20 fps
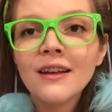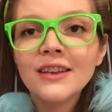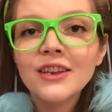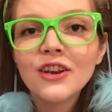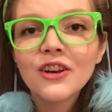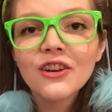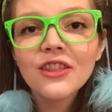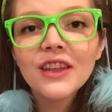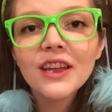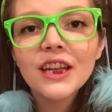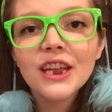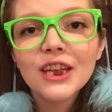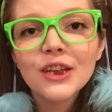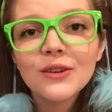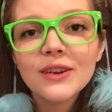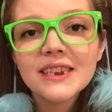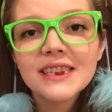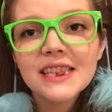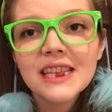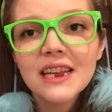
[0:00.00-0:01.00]
You're the
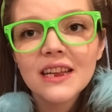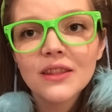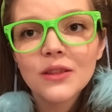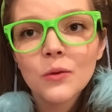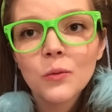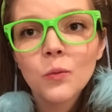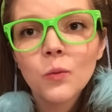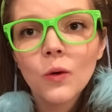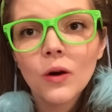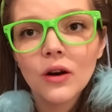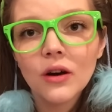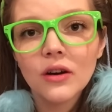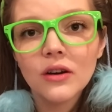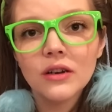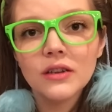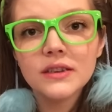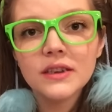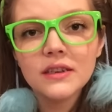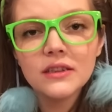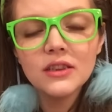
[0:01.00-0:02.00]
cutest thing in the
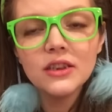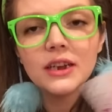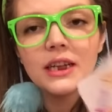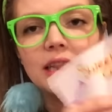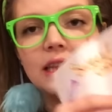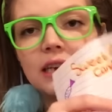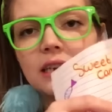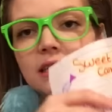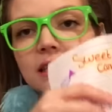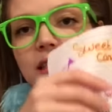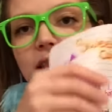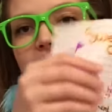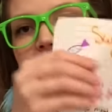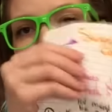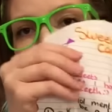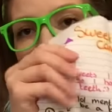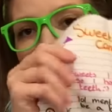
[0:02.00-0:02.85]
world. Look at this.